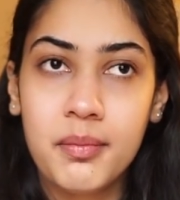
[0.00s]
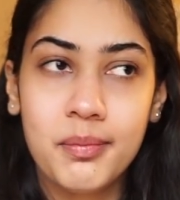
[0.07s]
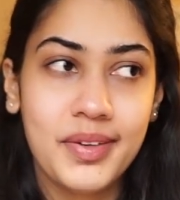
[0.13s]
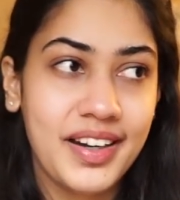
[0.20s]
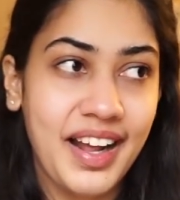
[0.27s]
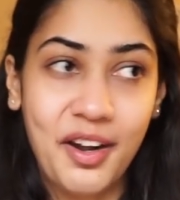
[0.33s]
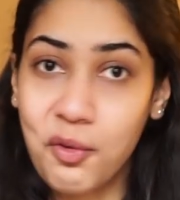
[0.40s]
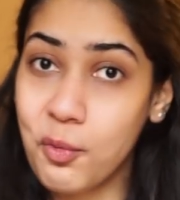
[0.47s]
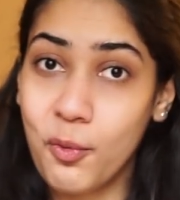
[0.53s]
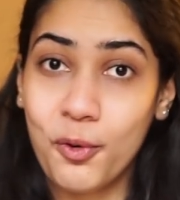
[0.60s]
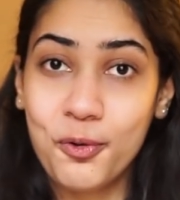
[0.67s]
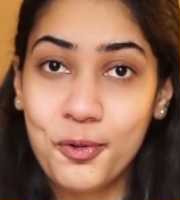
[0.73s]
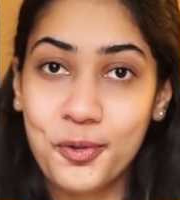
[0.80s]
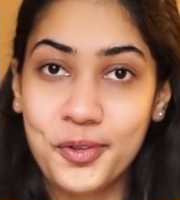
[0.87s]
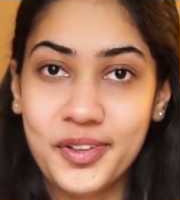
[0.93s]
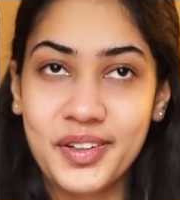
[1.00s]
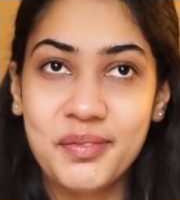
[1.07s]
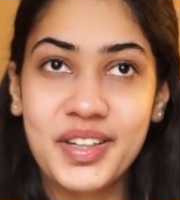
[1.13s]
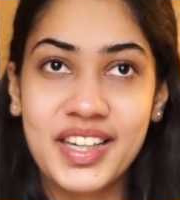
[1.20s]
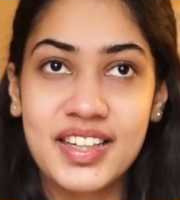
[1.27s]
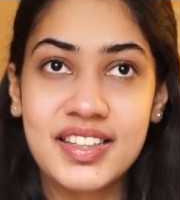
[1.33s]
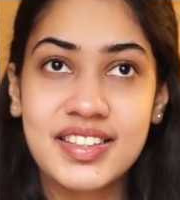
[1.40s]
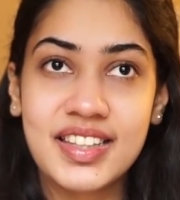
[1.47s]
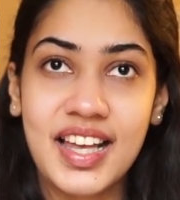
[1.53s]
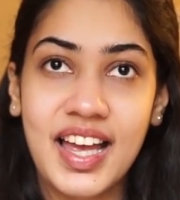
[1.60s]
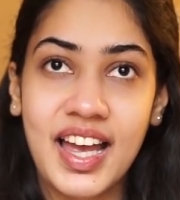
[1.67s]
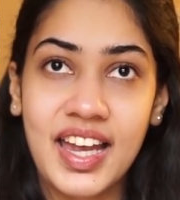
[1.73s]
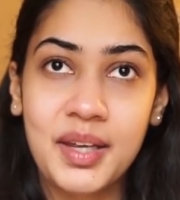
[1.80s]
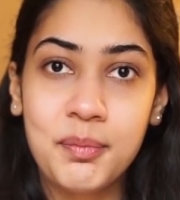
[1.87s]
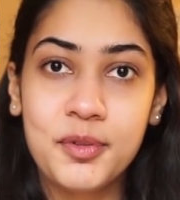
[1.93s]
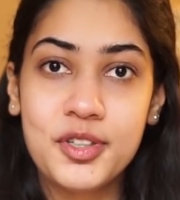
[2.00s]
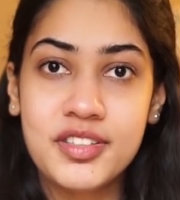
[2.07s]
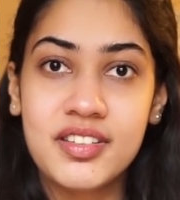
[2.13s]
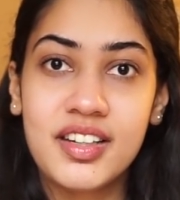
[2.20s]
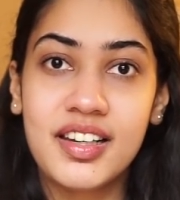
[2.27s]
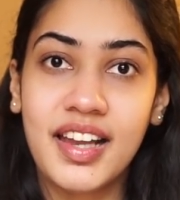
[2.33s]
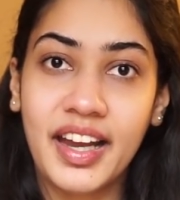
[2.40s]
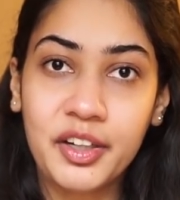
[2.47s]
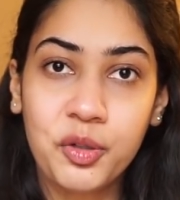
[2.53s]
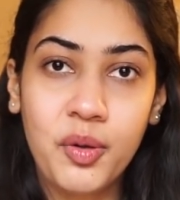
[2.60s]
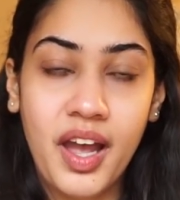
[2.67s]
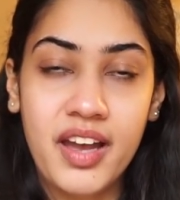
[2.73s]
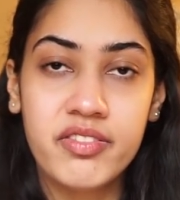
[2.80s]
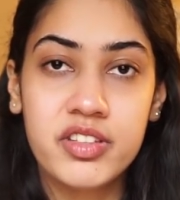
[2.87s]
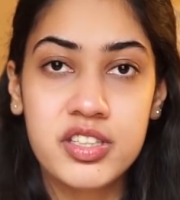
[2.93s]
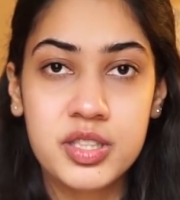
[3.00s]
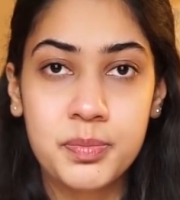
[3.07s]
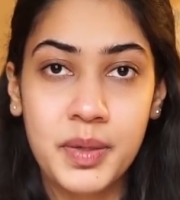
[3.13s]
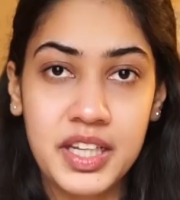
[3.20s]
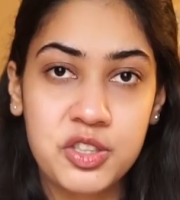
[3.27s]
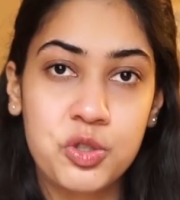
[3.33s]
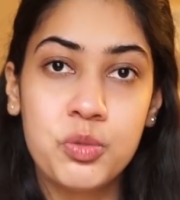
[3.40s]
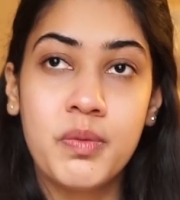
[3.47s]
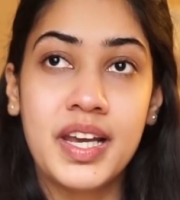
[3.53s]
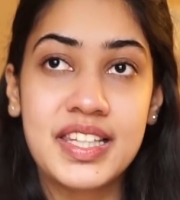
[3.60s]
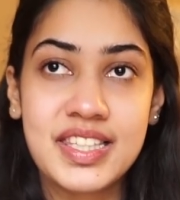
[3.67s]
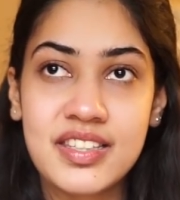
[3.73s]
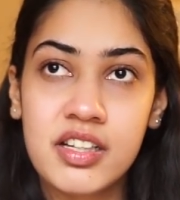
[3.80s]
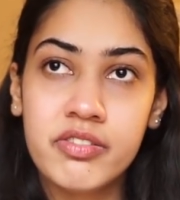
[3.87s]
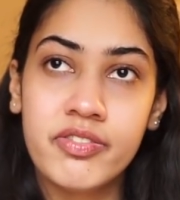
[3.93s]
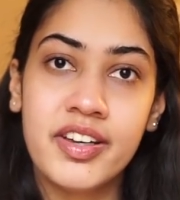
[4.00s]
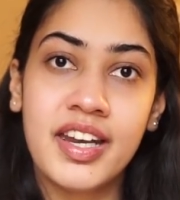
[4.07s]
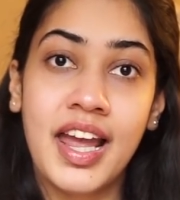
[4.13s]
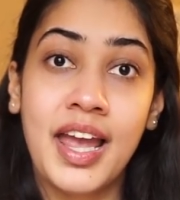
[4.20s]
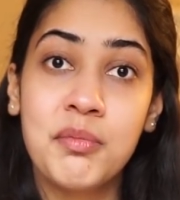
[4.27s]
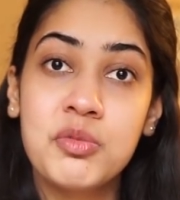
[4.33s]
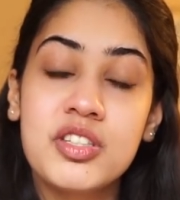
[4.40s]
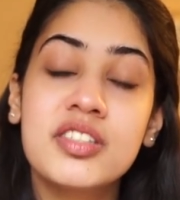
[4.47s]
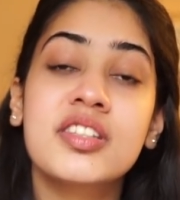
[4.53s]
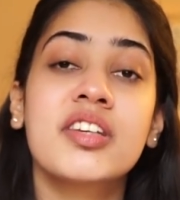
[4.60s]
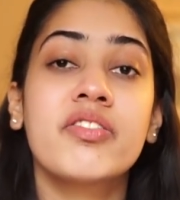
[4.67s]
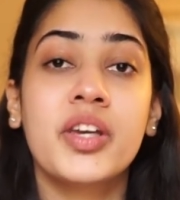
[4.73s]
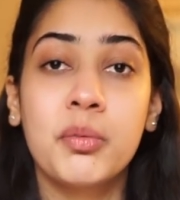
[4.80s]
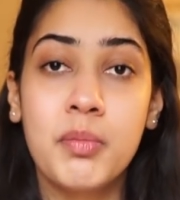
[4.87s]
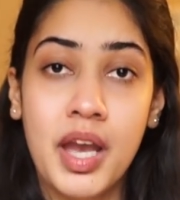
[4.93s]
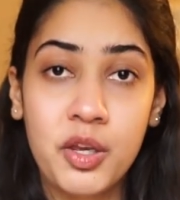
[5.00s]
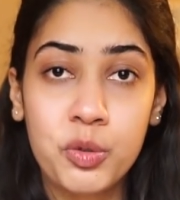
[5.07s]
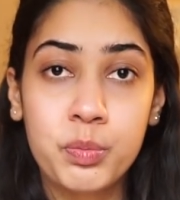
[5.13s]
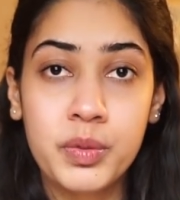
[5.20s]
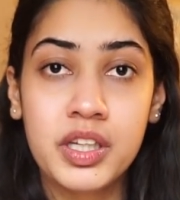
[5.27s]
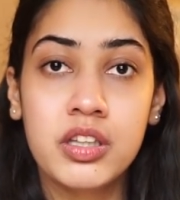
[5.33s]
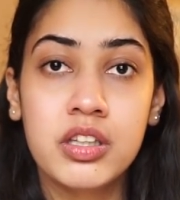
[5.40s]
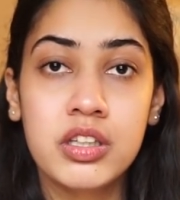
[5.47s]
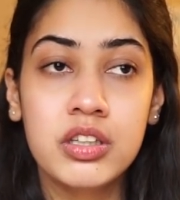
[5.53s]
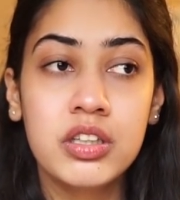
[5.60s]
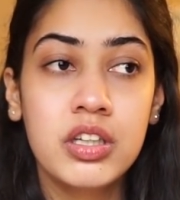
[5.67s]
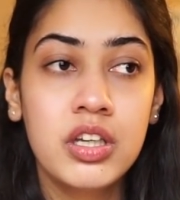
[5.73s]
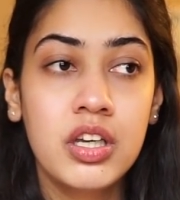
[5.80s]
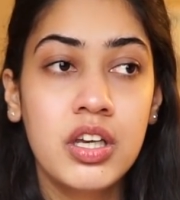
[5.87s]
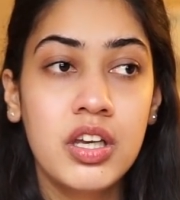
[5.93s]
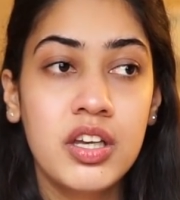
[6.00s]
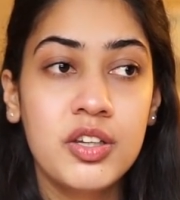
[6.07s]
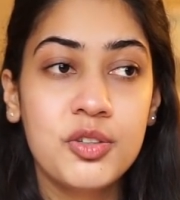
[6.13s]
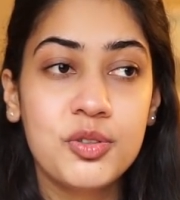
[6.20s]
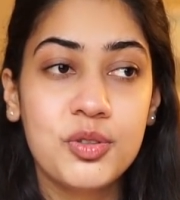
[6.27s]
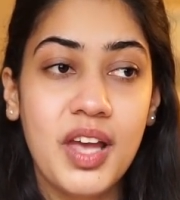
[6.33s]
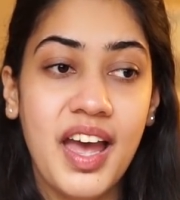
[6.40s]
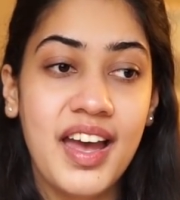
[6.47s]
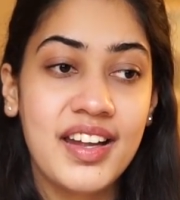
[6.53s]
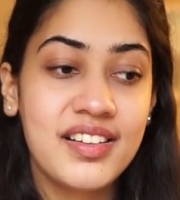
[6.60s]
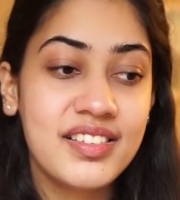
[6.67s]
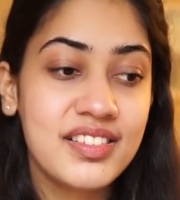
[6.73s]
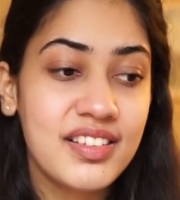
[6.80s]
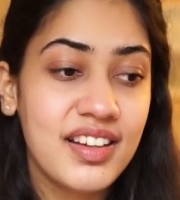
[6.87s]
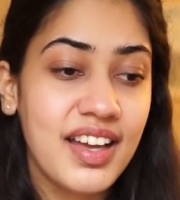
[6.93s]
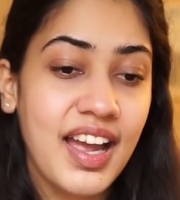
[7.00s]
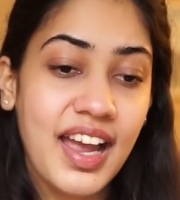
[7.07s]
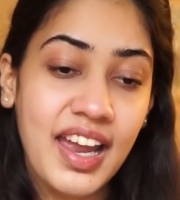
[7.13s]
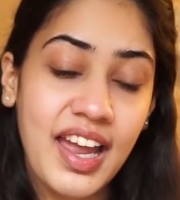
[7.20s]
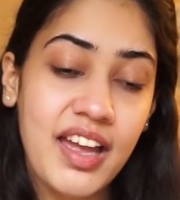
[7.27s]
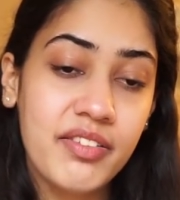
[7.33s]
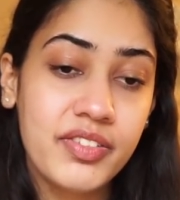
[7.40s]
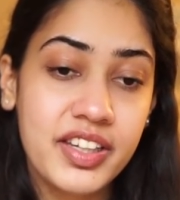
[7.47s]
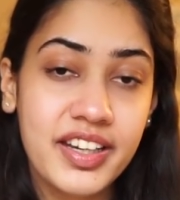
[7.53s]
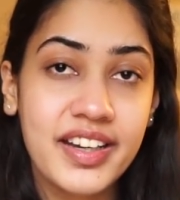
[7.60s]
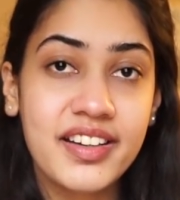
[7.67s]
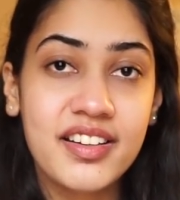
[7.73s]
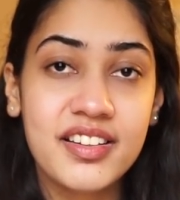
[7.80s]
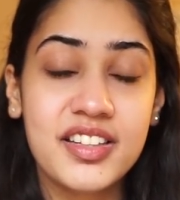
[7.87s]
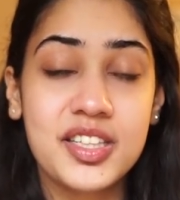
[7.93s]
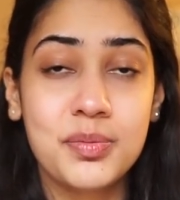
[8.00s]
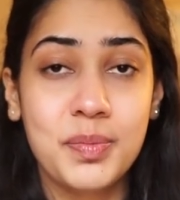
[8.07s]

but I don't want to do it because I personally like to have this space to myself where I'm just giving my opinion, and I have created this